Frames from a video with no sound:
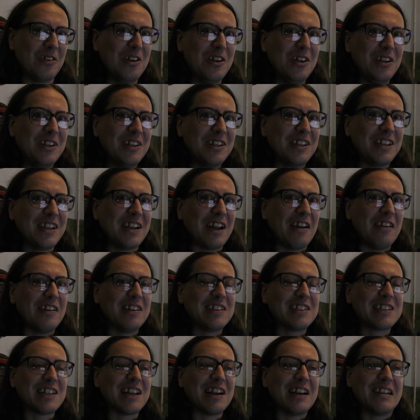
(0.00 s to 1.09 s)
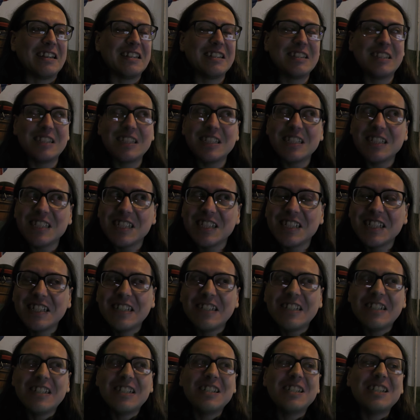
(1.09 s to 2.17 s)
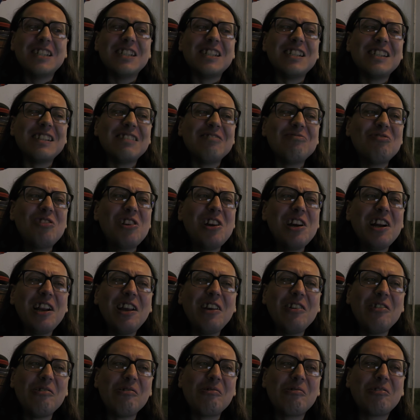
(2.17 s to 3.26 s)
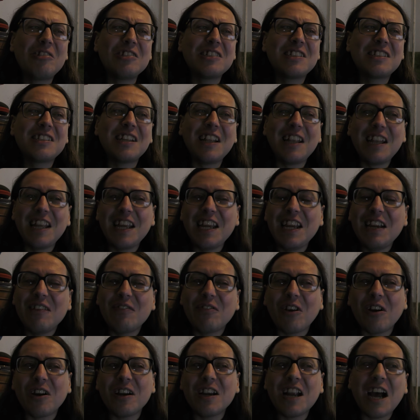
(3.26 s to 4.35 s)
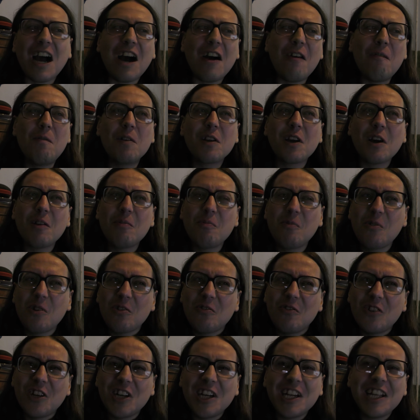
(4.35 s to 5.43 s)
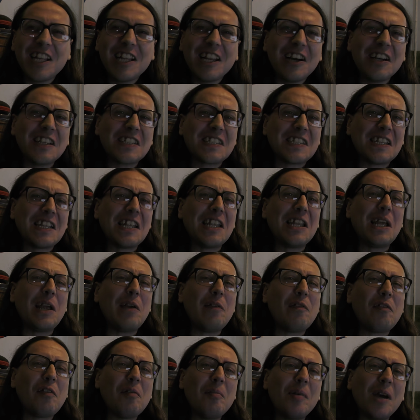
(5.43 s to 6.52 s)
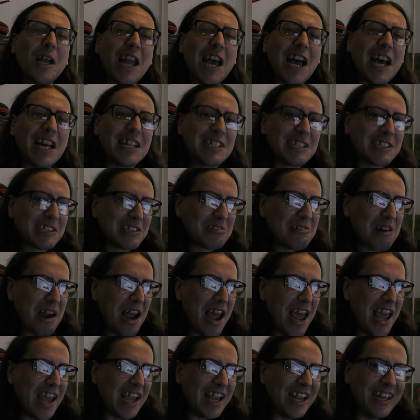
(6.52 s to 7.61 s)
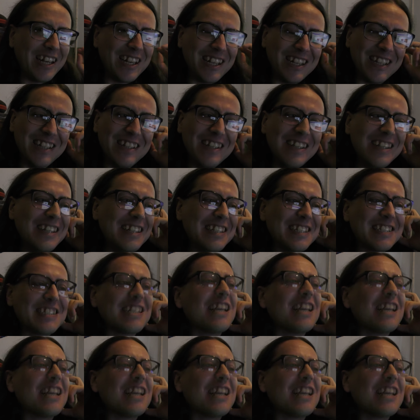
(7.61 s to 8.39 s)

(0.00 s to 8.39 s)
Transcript: off, you know, it's like, really awkward to leave right now, but I would really like to leave for my last train.